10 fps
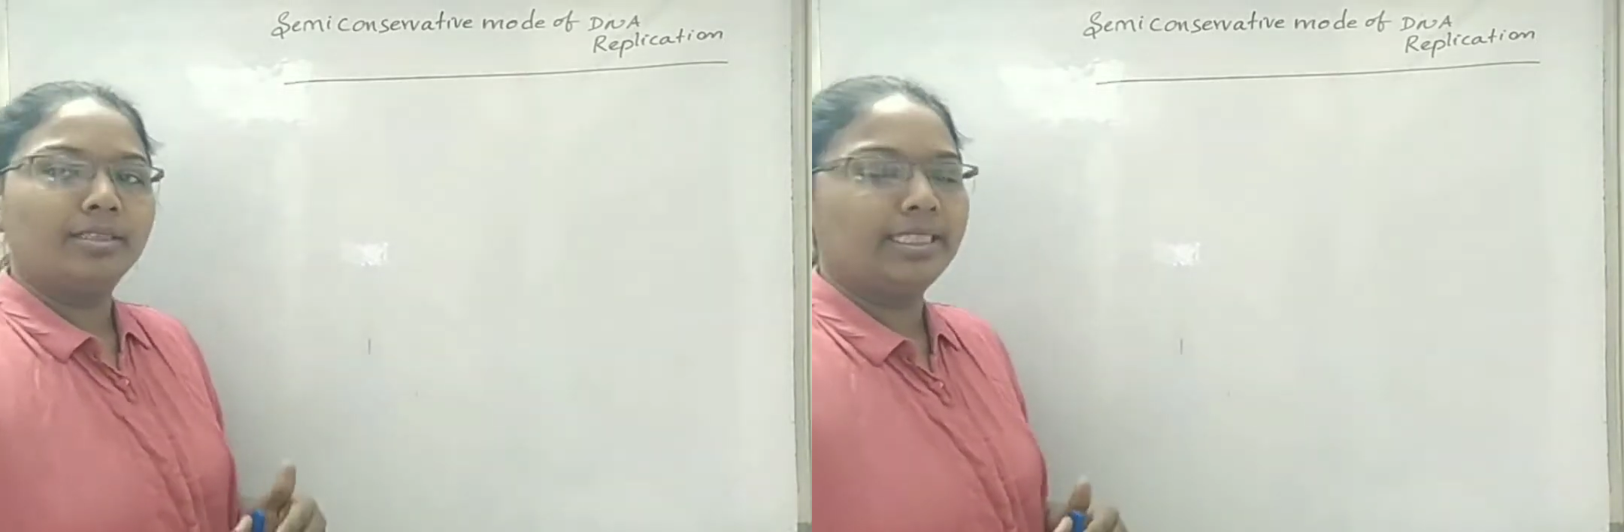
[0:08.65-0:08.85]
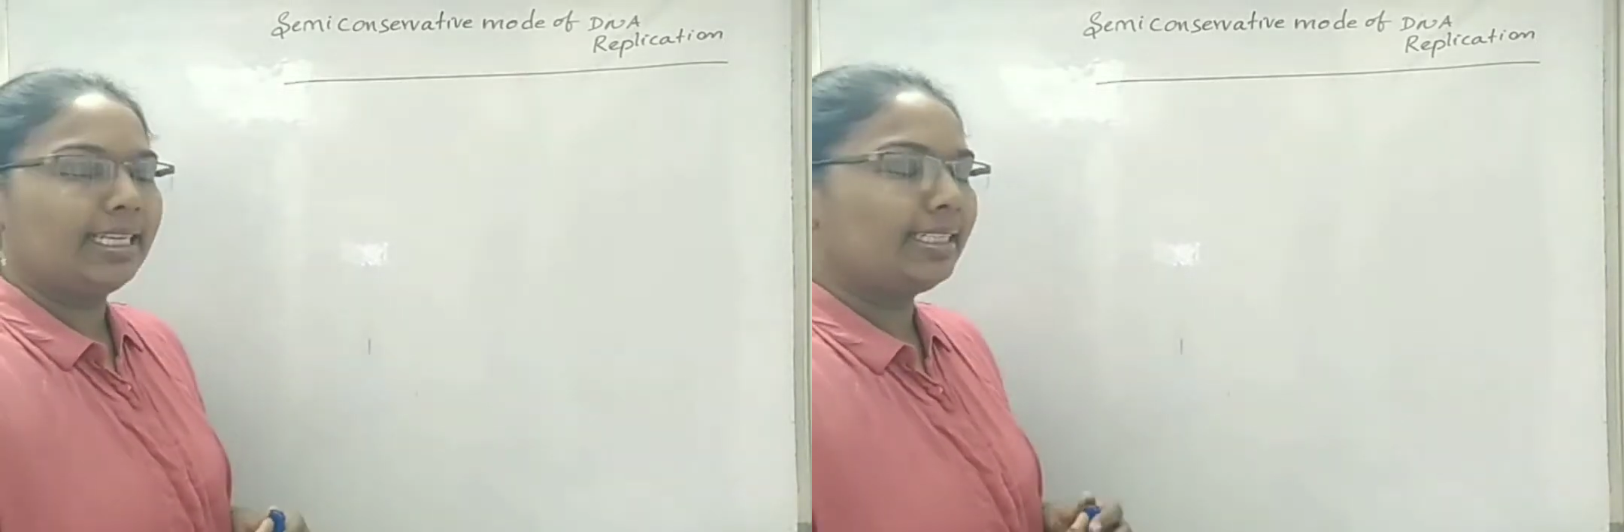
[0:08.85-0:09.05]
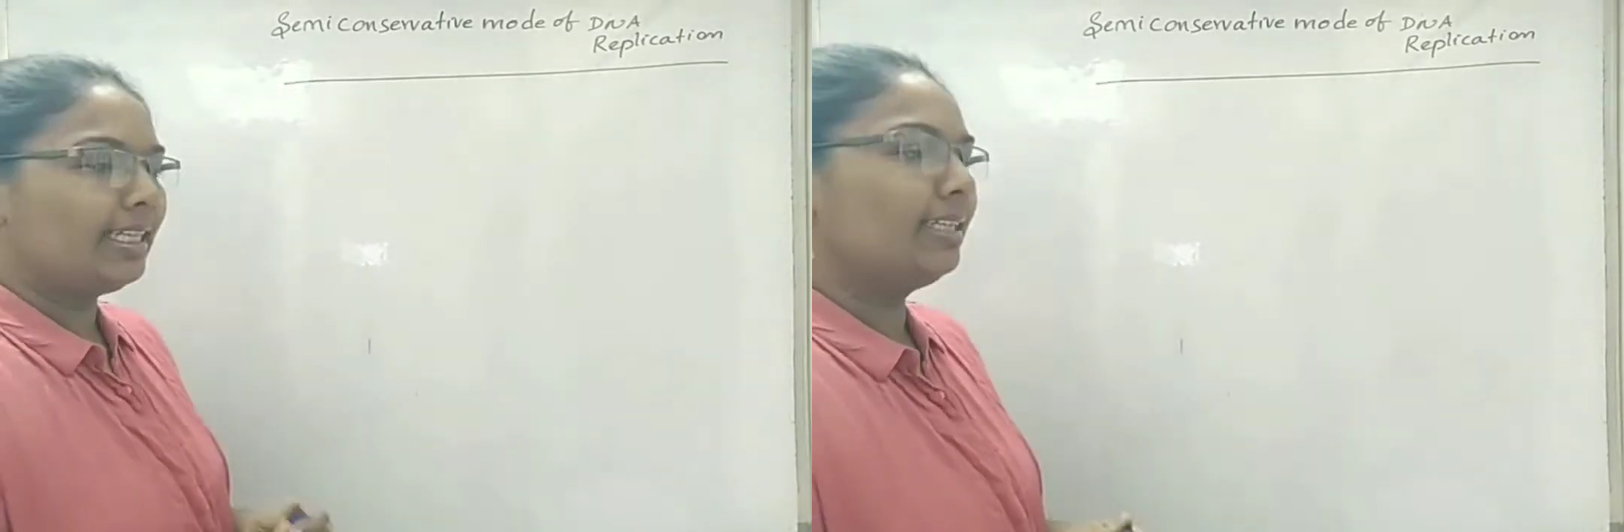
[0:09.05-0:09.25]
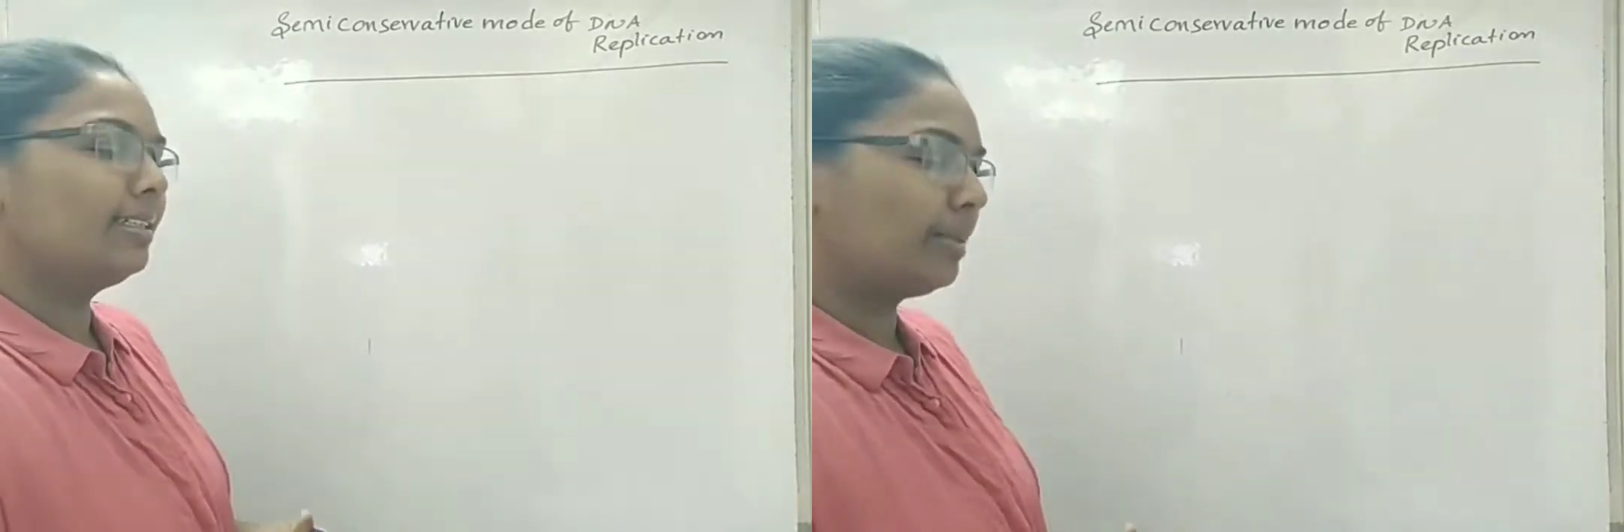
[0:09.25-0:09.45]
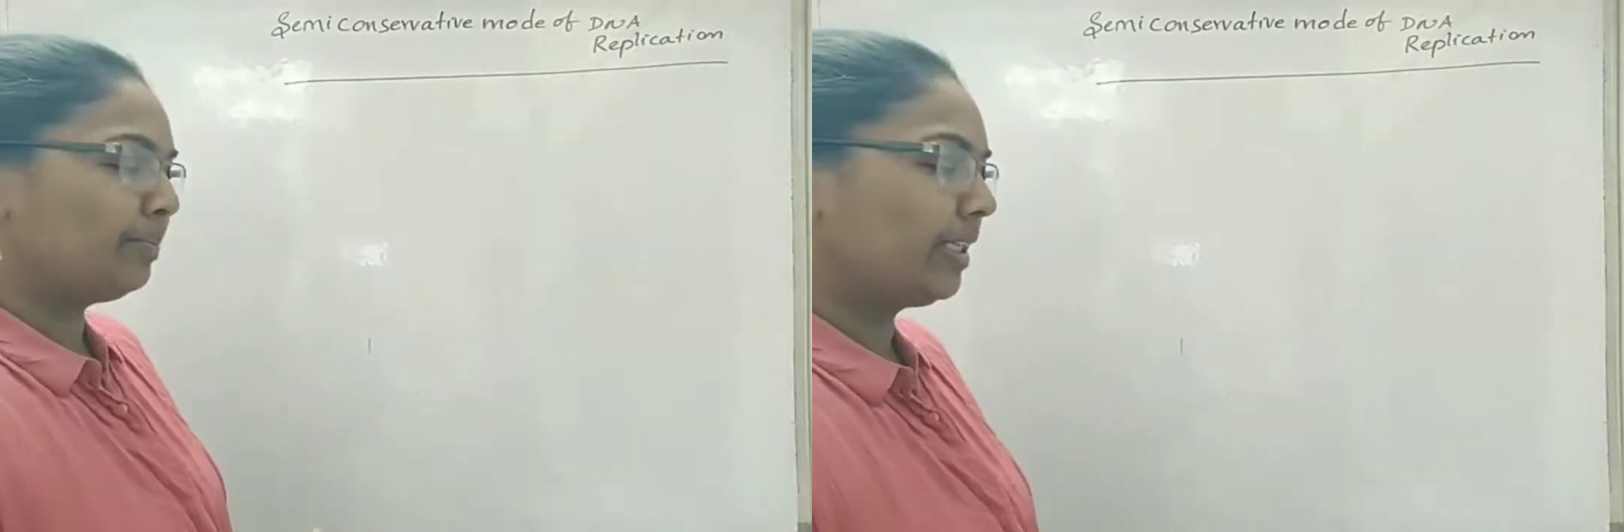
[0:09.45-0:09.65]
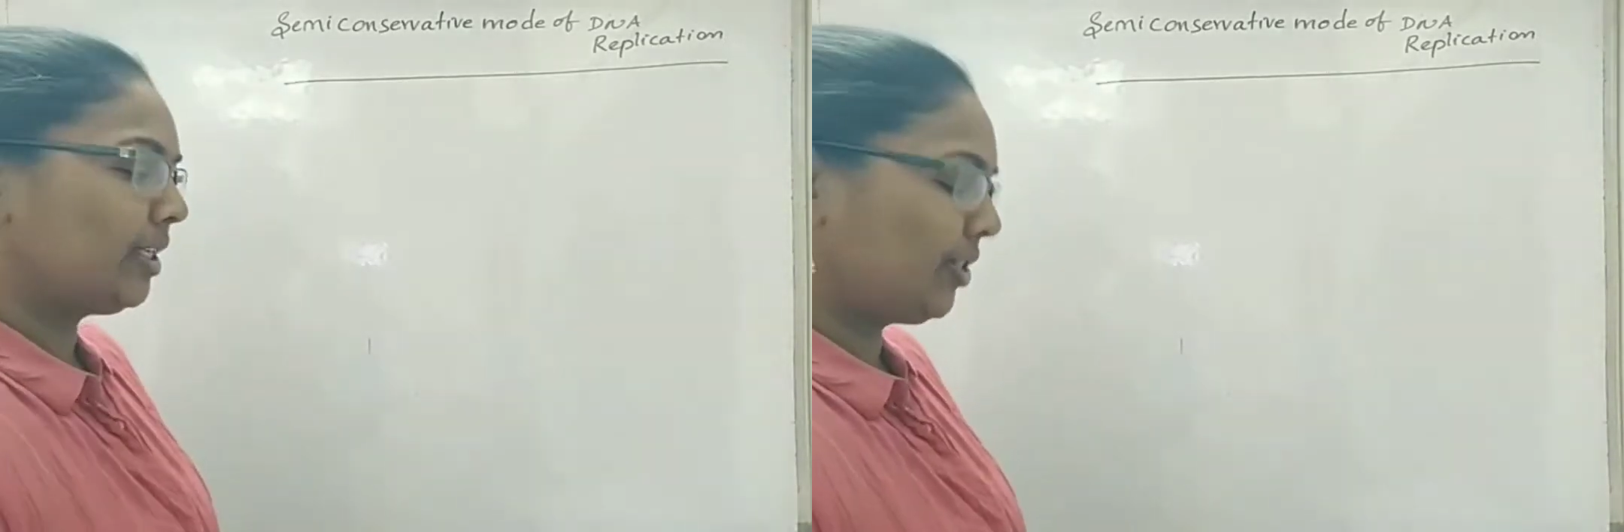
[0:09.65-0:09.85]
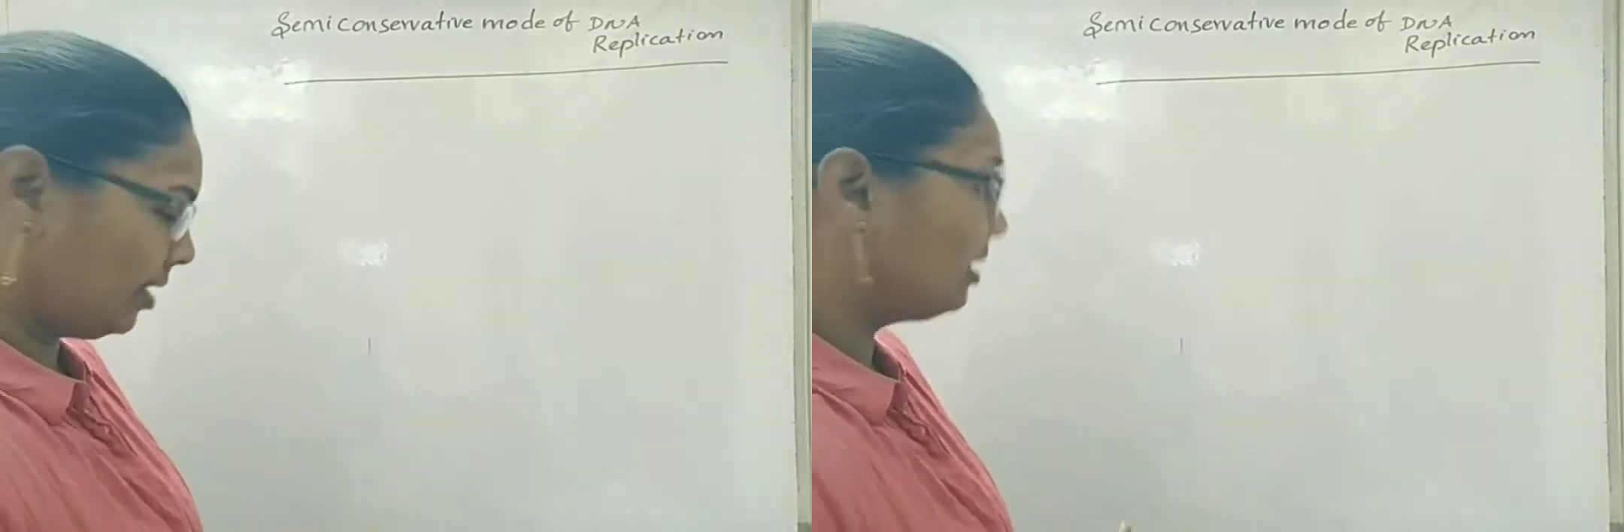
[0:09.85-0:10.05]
DNA replication.